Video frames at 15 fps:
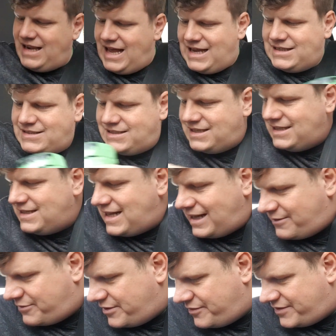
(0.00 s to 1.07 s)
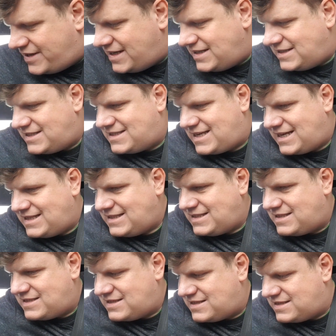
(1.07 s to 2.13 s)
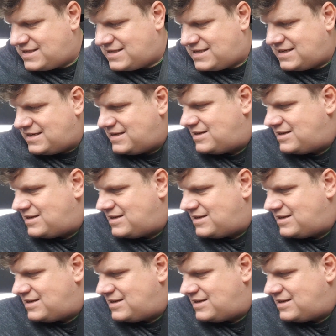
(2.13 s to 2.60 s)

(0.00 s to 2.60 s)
last in that 15 cents